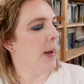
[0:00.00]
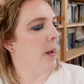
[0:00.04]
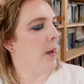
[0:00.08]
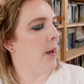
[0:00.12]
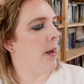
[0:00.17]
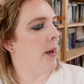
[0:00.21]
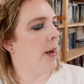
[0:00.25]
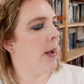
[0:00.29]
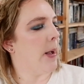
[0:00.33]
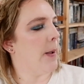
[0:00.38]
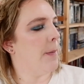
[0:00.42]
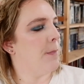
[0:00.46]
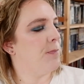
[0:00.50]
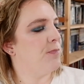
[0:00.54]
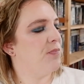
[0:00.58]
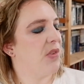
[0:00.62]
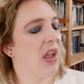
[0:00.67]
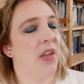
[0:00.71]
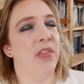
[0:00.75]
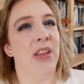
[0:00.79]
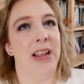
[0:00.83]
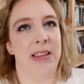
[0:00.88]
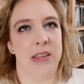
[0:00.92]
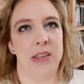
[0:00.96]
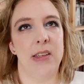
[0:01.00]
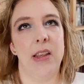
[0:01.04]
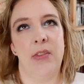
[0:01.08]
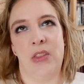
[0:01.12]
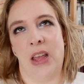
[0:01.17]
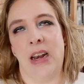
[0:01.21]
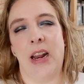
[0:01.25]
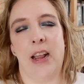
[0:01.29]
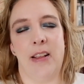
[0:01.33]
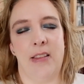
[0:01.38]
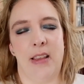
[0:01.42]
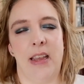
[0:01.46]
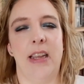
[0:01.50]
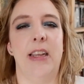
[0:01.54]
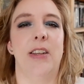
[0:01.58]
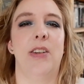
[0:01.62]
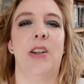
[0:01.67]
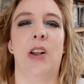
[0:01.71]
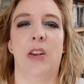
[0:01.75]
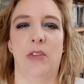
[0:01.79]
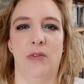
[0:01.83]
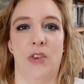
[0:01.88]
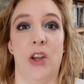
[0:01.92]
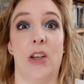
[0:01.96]
And that I
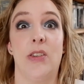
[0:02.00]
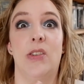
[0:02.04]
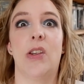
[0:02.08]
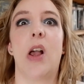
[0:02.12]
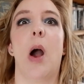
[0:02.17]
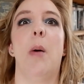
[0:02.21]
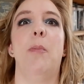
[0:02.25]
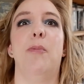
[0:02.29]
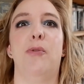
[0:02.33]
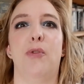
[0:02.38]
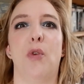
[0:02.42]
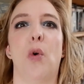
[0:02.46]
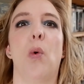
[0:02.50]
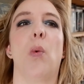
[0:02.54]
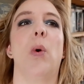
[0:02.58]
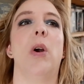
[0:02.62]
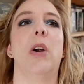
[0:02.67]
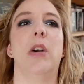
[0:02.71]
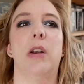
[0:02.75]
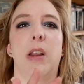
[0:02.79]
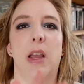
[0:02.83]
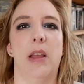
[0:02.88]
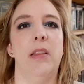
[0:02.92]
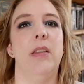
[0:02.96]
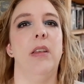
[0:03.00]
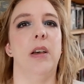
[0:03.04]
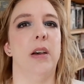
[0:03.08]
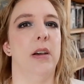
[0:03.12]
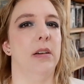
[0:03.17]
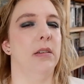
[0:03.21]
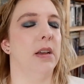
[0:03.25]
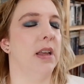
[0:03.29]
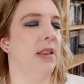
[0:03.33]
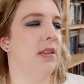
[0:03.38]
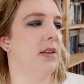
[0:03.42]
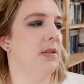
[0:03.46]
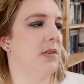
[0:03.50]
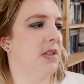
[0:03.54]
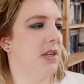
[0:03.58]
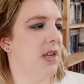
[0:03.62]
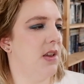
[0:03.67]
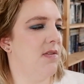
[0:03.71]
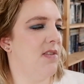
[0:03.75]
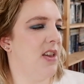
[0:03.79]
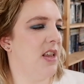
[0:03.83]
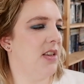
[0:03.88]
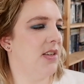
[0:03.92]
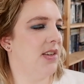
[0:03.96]
think does come forward in the
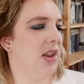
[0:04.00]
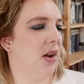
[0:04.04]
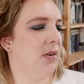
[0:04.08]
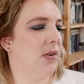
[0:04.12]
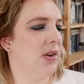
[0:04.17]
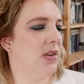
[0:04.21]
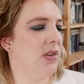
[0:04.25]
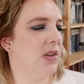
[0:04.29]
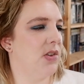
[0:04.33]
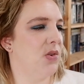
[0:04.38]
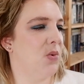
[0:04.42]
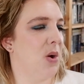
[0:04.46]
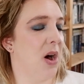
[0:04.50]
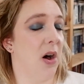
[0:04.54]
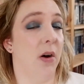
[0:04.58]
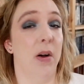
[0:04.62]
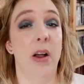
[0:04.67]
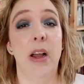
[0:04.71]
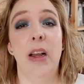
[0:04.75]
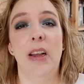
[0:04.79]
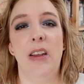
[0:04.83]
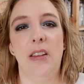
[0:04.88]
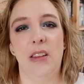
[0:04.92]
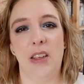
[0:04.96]
TV series as well.